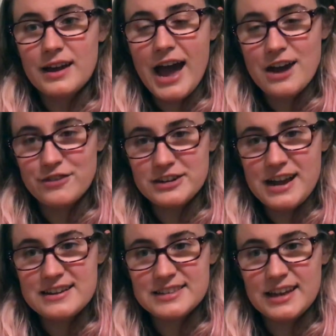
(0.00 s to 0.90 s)

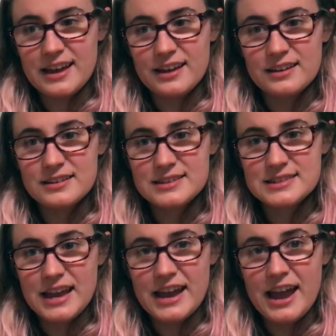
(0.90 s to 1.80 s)
advertising,
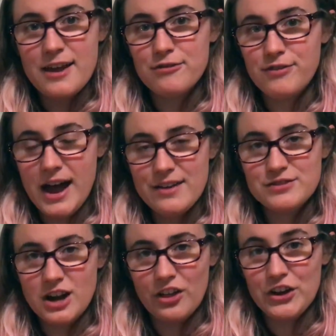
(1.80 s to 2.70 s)
say, a
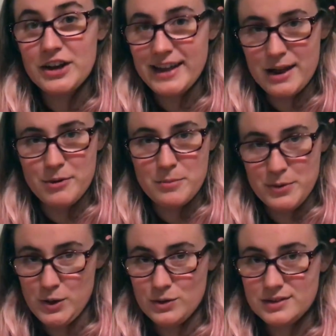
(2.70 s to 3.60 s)
$5 gamer
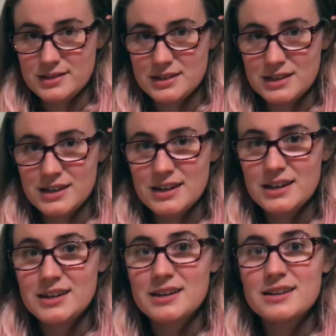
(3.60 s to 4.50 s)
boost
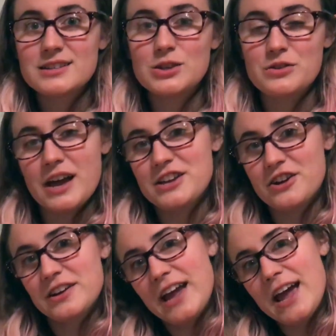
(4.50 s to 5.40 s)
so that
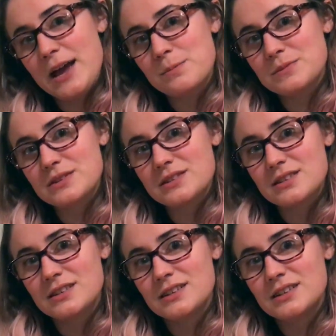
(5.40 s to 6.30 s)
your
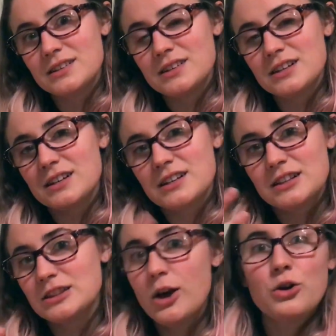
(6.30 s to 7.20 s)
games
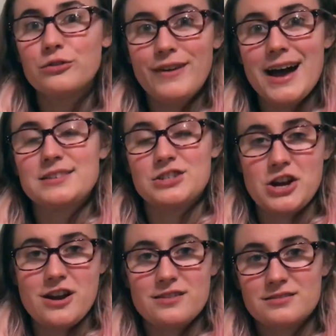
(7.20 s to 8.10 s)
load
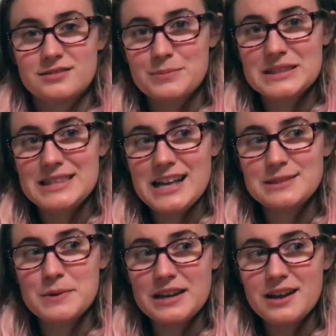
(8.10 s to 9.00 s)
faster. But
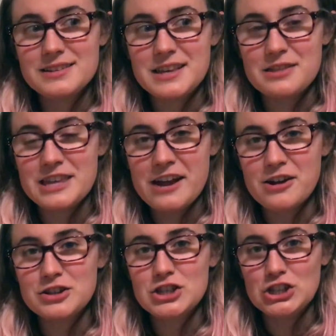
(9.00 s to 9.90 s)
that's because they
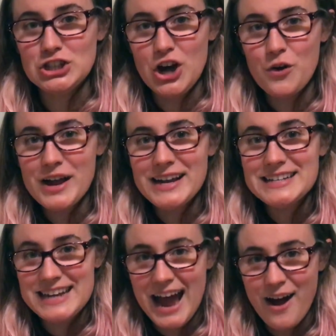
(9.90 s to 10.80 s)
are
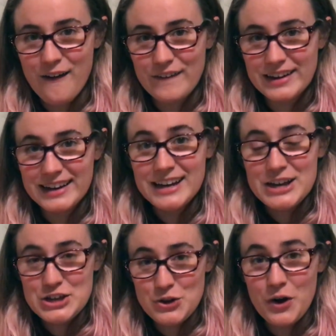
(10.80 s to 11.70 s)
slowing down
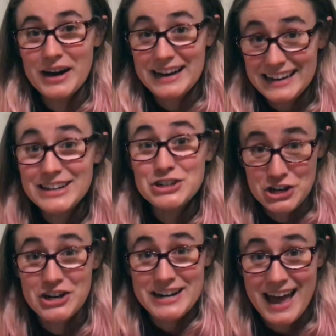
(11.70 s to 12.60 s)
your
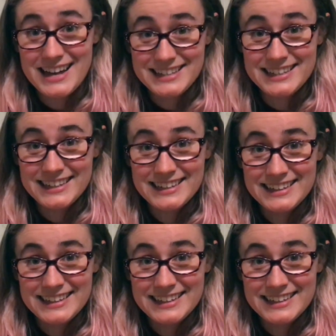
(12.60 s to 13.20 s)
internet.